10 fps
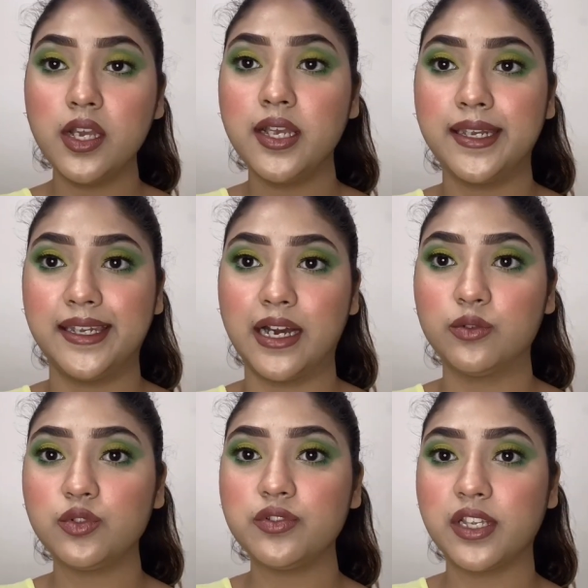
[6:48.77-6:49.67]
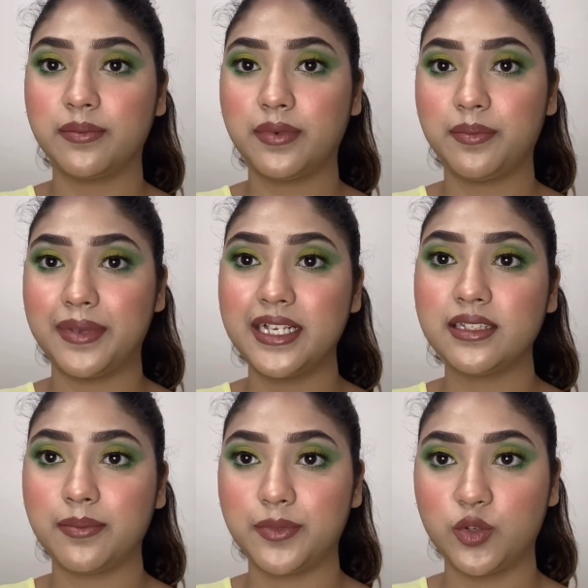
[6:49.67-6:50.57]
Now to set my base,
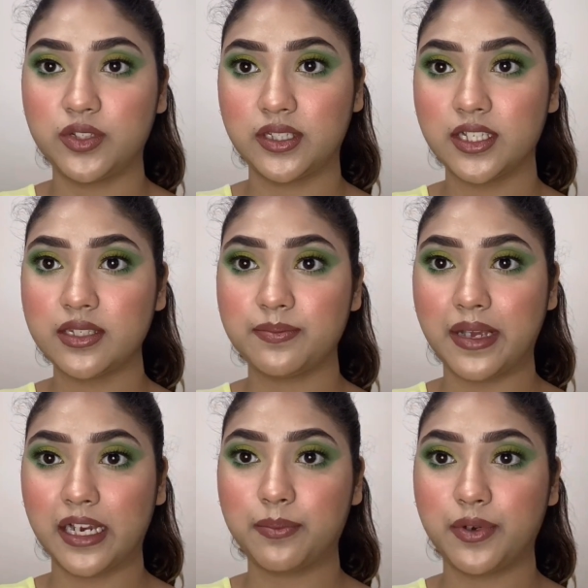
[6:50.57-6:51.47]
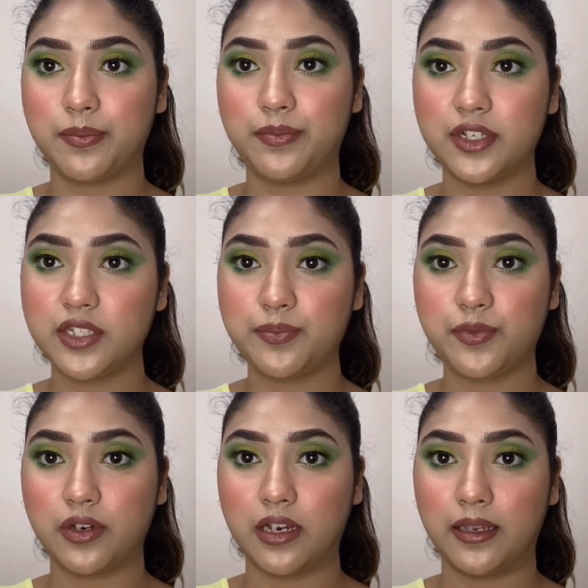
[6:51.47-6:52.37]
I'm using this MAC Prep Plus
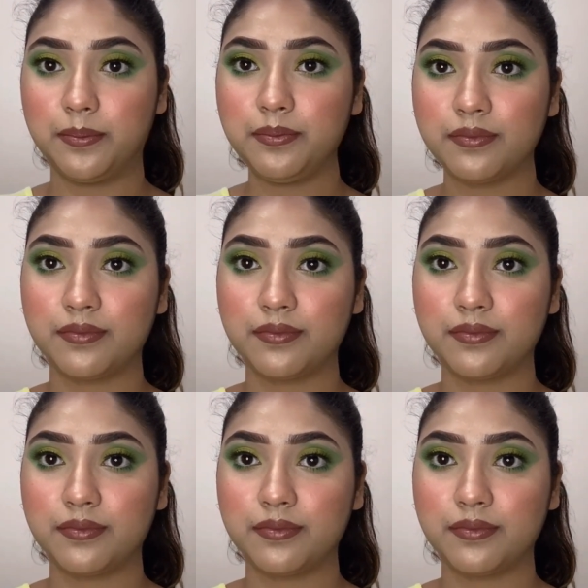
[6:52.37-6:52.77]
Prime.